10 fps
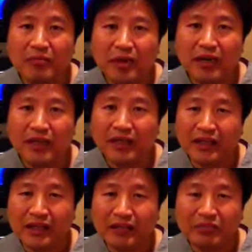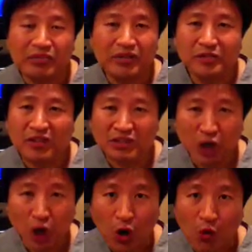But it pretty much
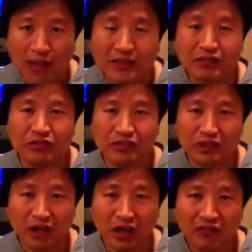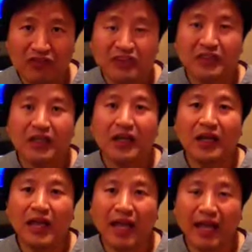always resolves.
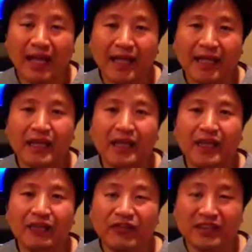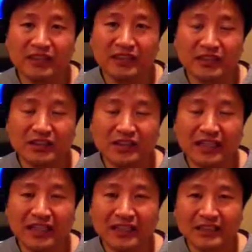And if it looks
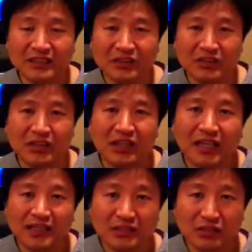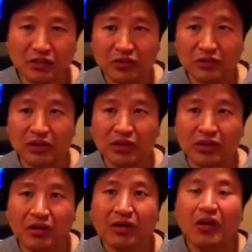like it's going to last a little bit
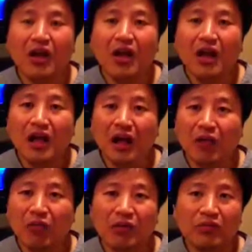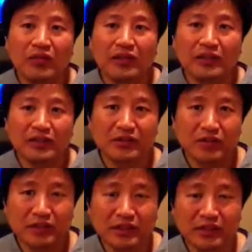longer, what we can
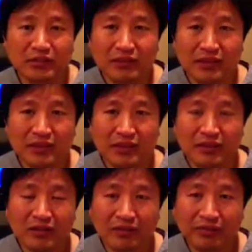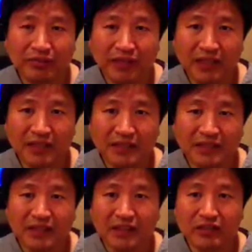do is we can
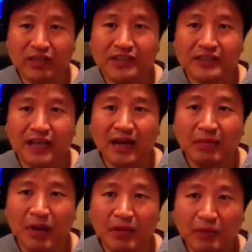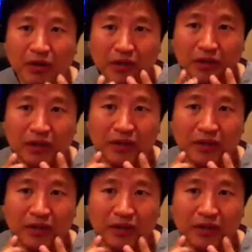easily address that by putting a